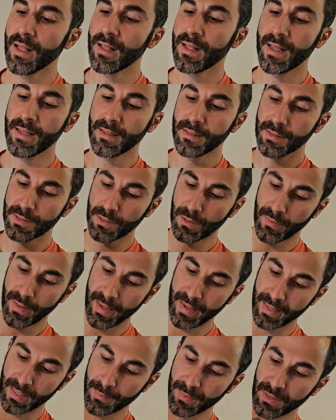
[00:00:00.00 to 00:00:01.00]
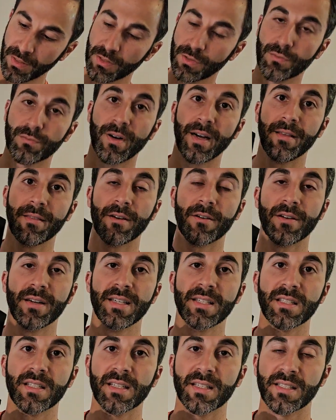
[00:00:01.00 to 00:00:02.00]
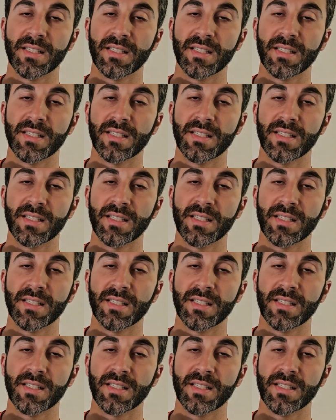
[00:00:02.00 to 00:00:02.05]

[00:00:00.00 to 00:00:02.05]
and so that it can be just right there, easily